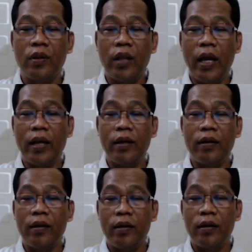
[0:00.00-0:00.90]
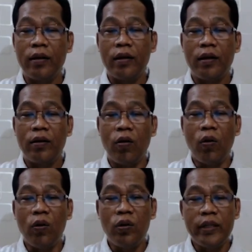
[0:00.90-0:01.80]
and
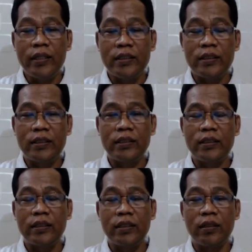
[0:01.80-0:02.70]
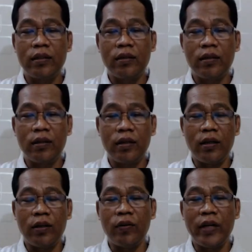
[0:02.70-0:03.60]
all this,
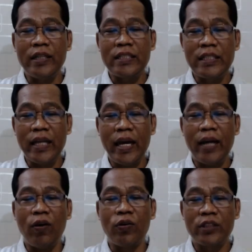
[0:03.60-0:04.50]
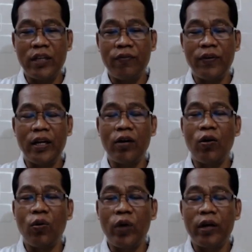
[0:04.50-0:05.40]
incident or suffering
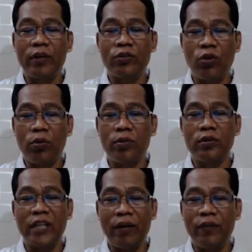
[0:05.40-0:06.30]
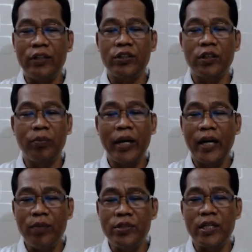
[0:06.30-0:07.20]
or whatever troubles, affliction may
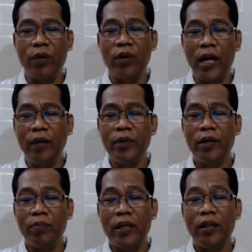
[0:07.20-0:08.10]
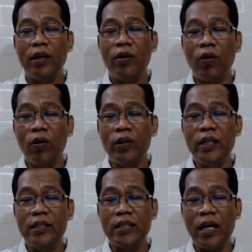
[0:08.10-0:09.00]
comes in our life, but all
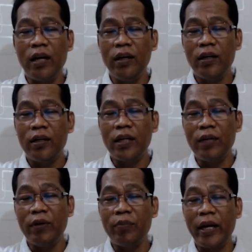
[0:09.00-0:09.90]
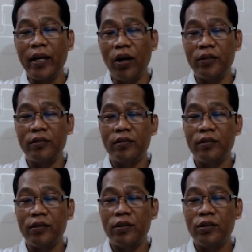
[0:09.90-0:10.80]
these are given by God
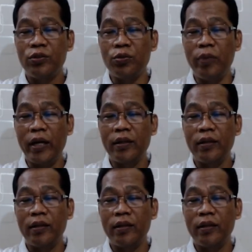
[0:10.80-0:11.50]
to make